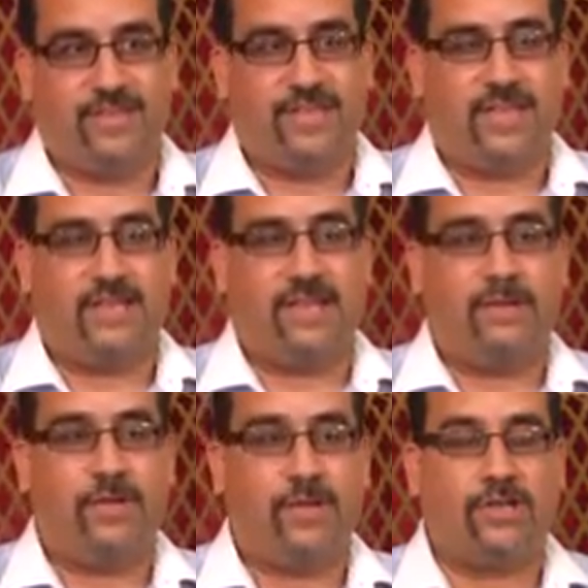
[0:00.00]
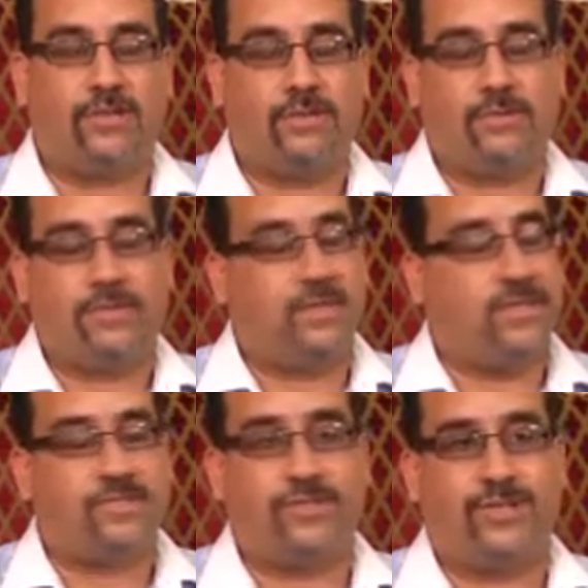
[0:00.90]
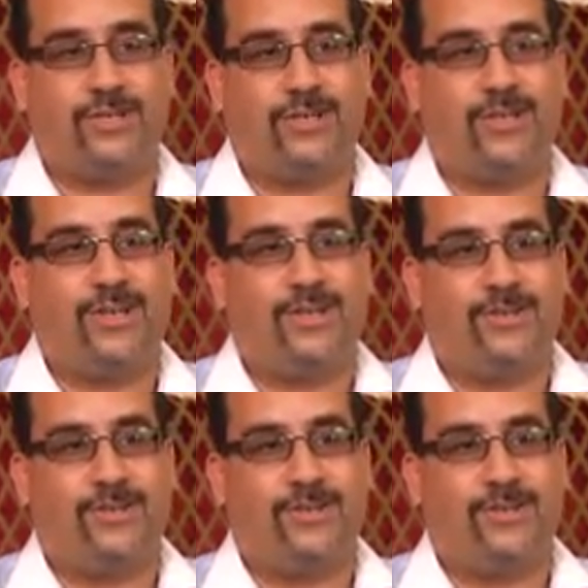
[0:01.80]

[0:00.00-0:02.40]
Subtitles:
See, and we all, in yesteryear,